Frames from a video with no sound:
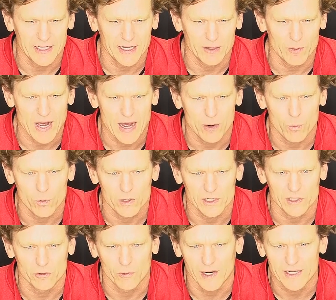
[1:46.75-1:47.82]
and how we're going
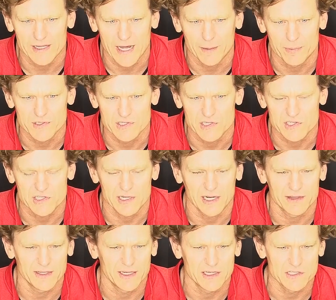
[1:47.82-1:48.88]
to grade that position, I
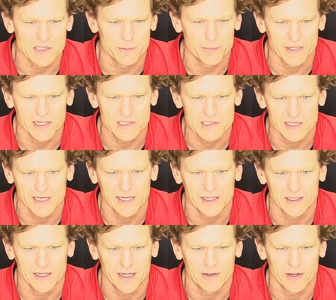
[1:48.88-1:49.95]
think, is the biggest thing,
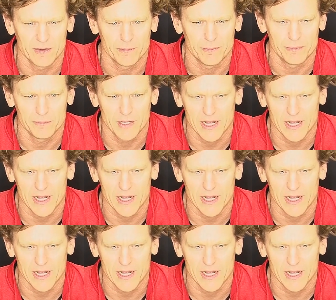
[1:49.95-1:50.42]
and, and, and,